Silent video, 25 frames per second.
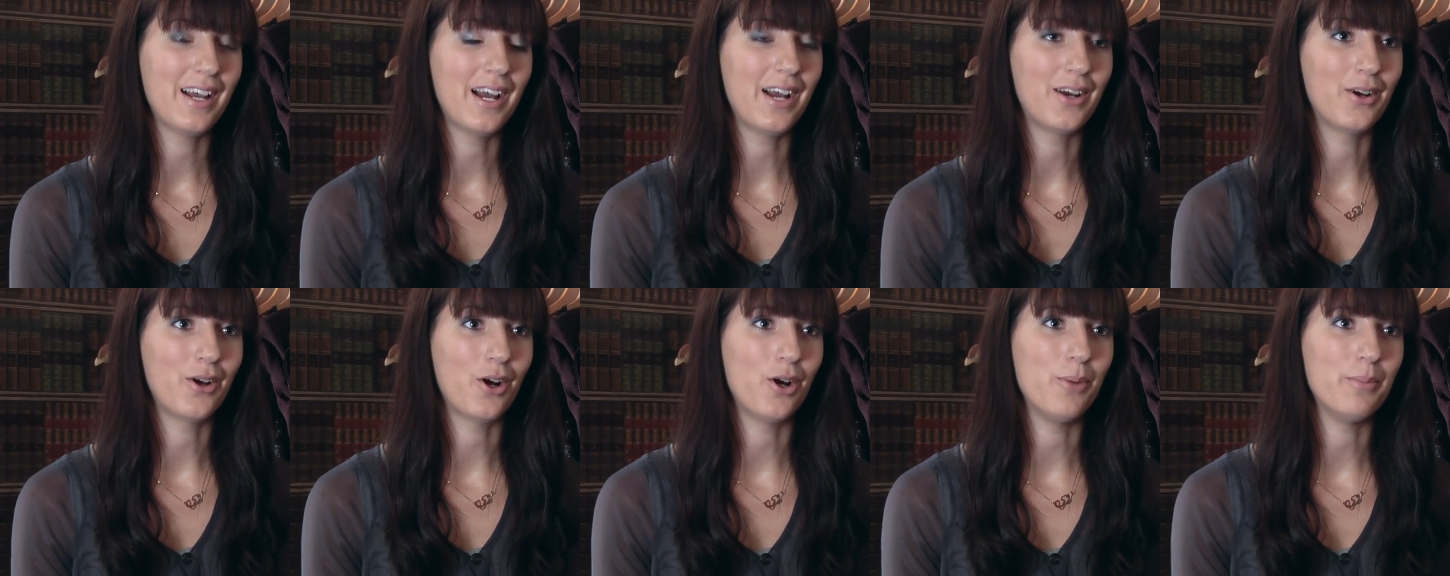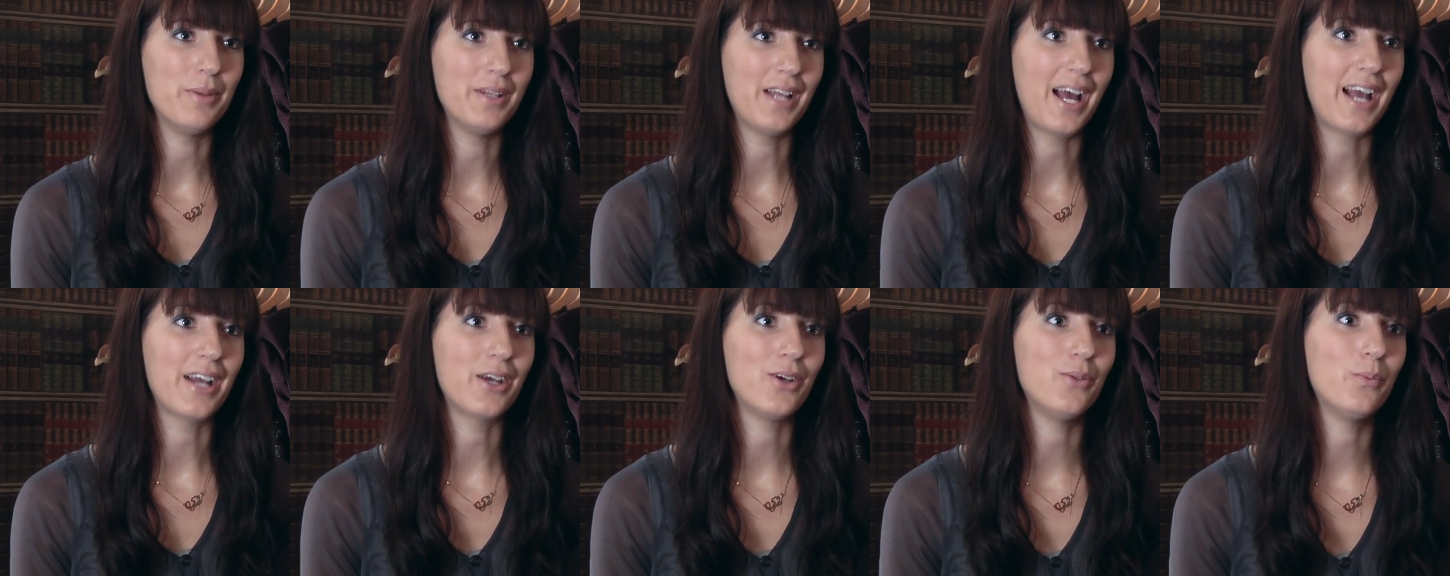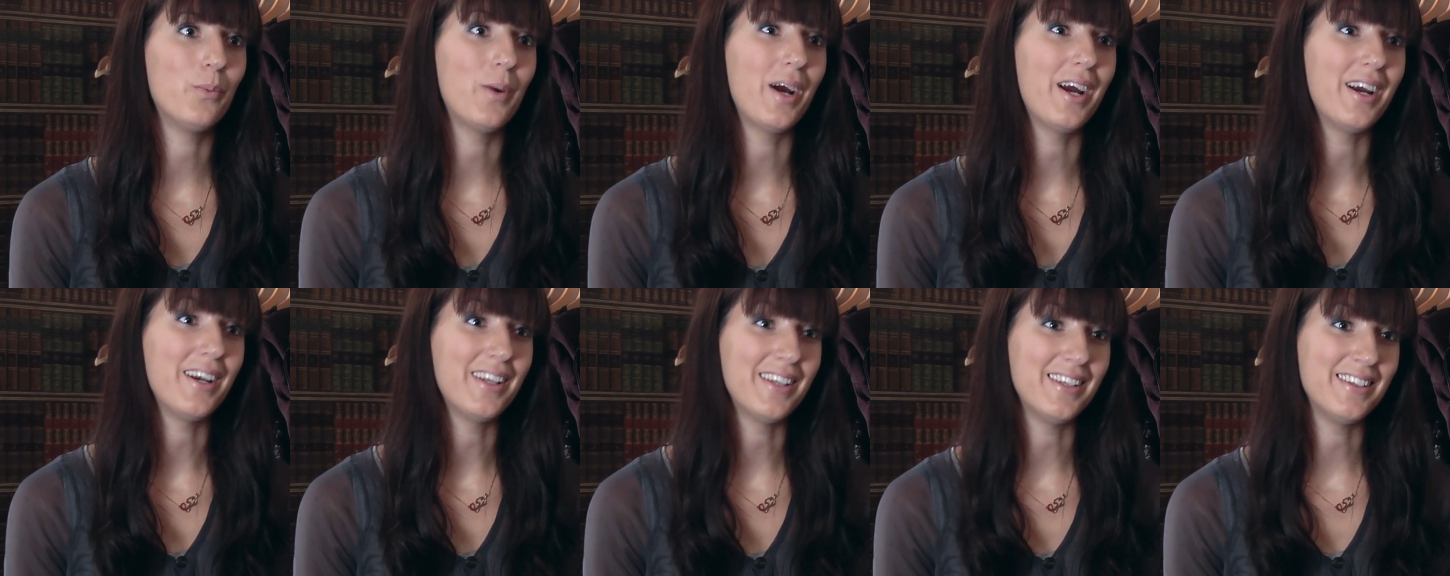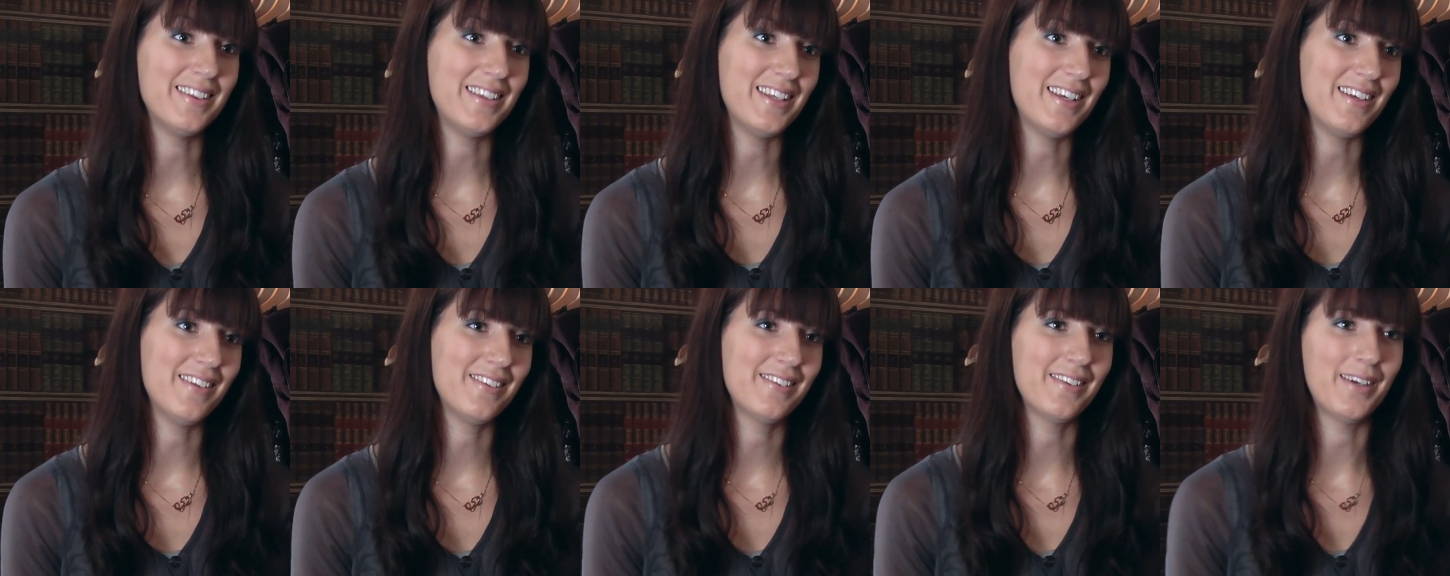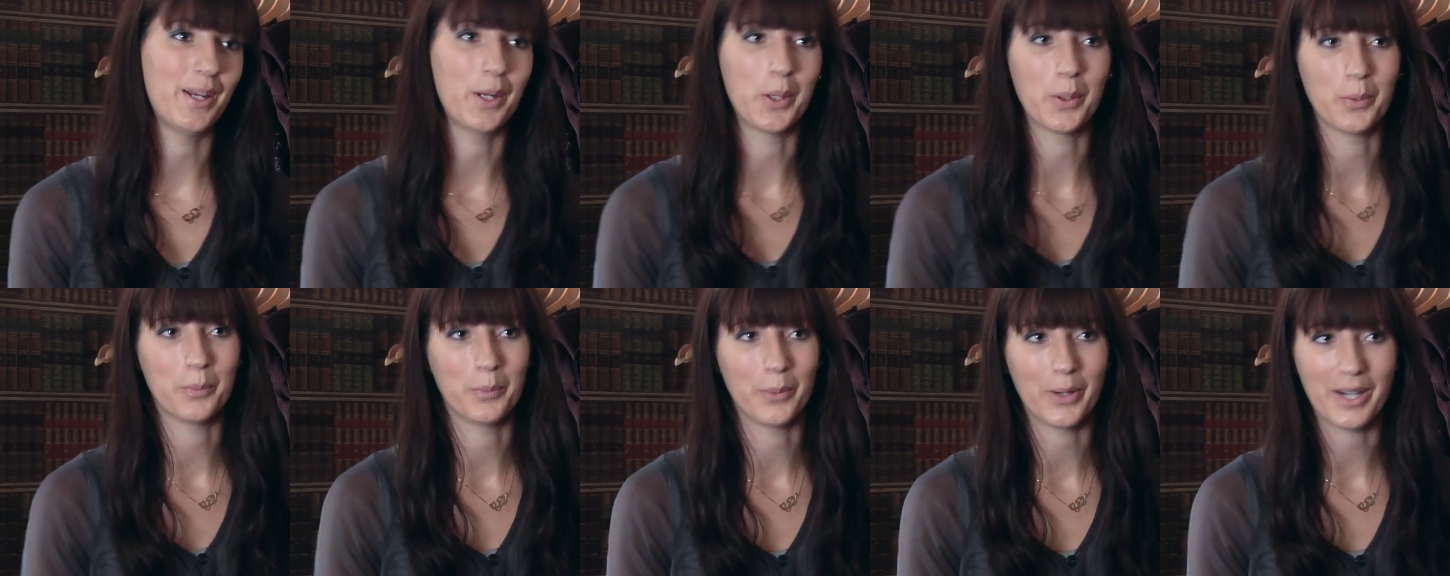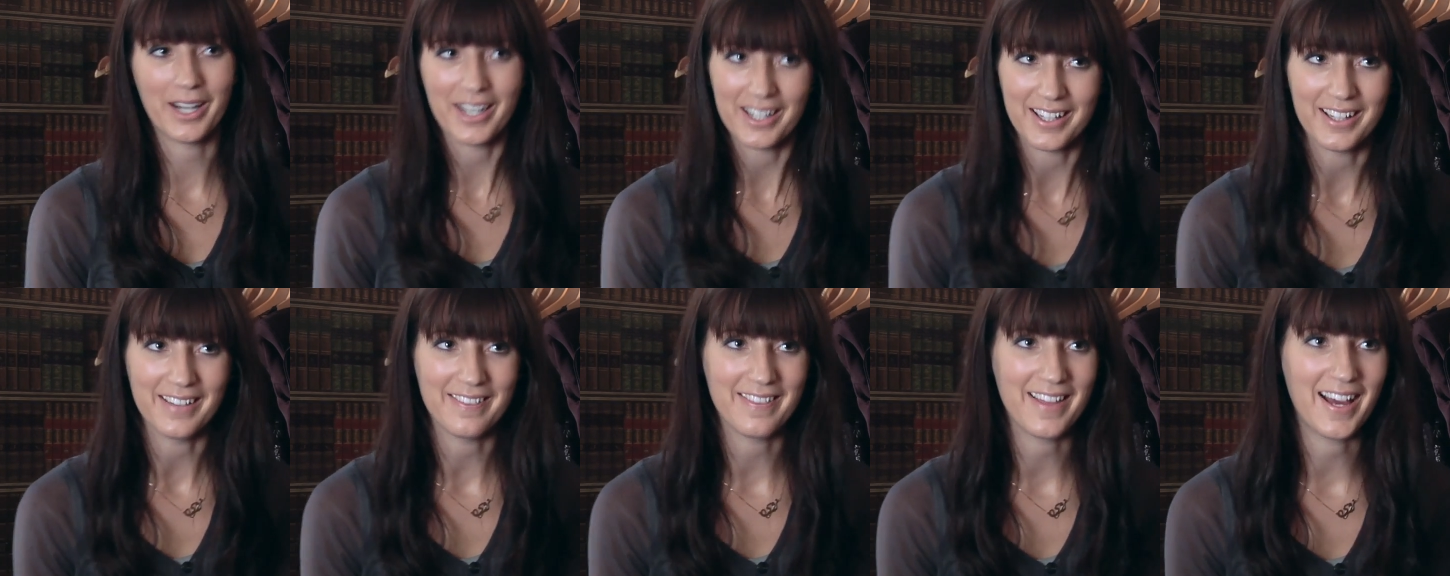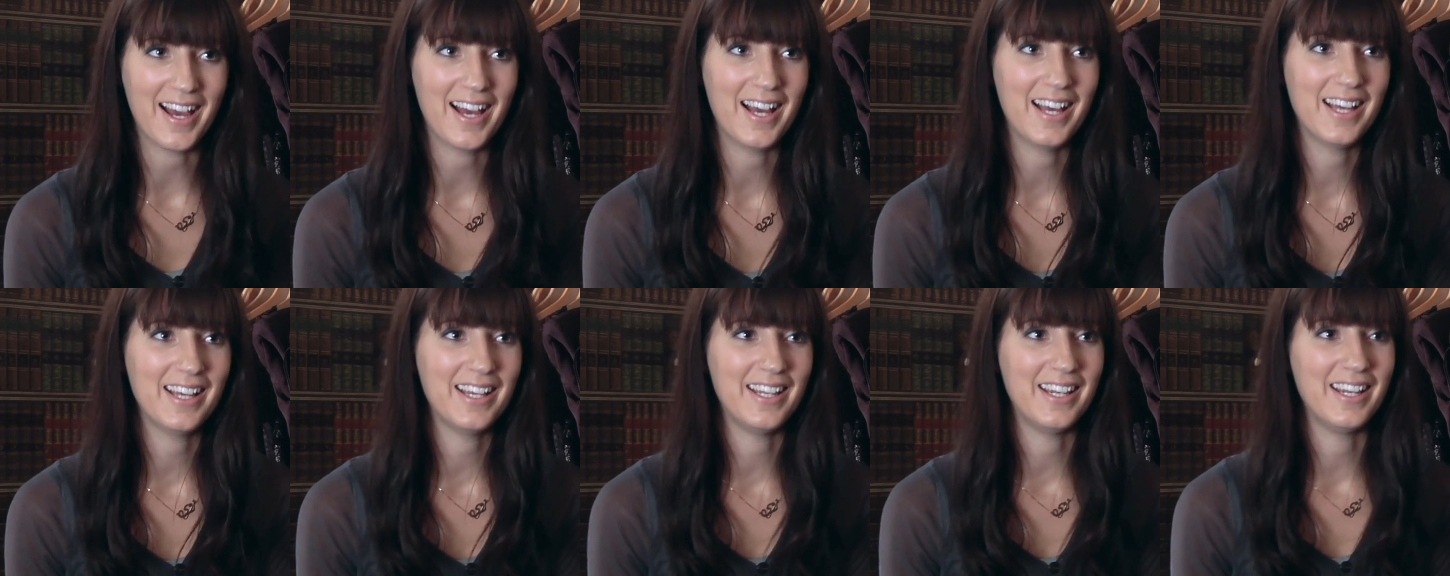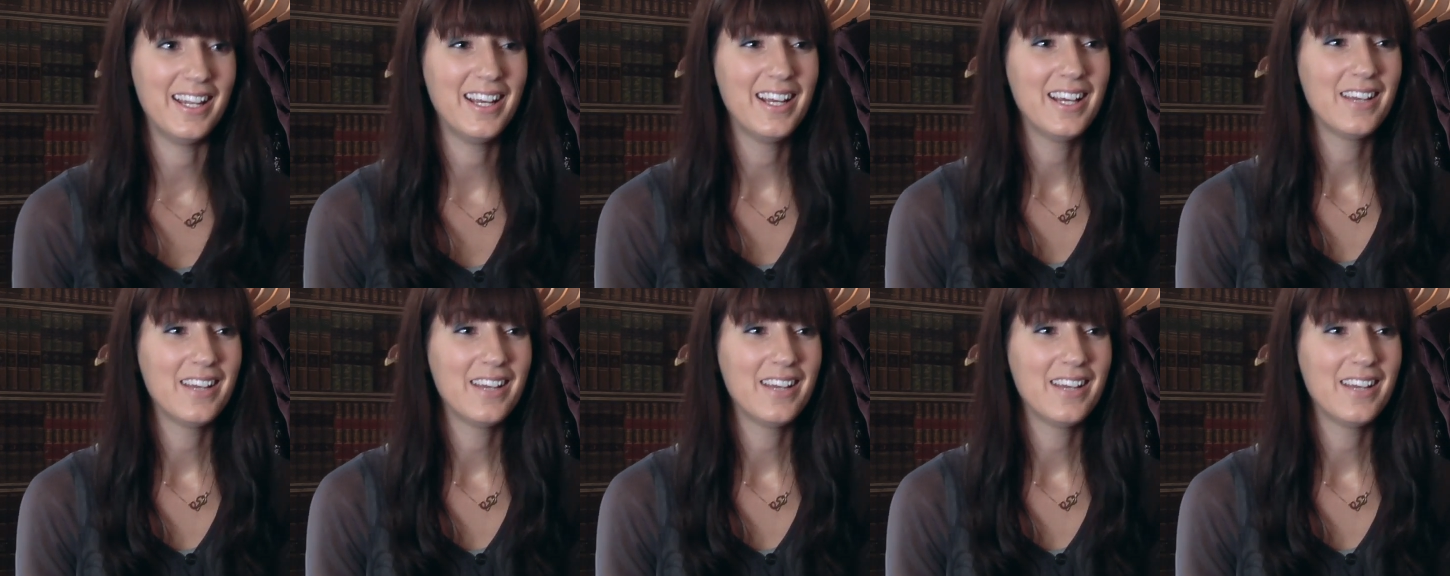a garment, I could wear it at this and I could wear it at that. And